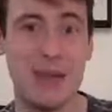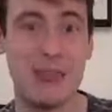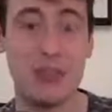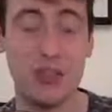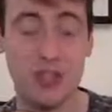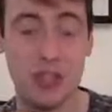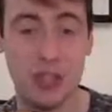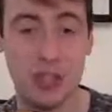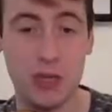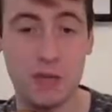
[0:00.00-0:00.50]

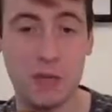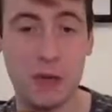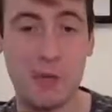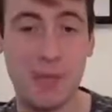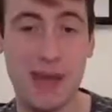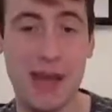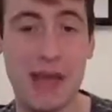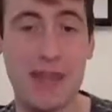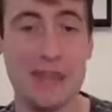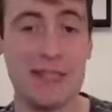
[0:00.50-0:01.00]
just so you're
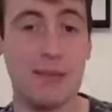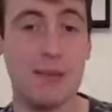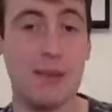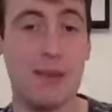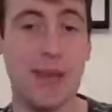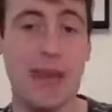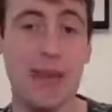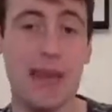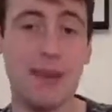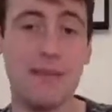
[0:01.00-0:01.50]
prepared to
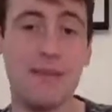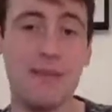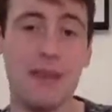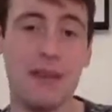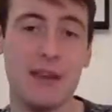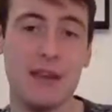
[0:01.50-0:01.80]
play it.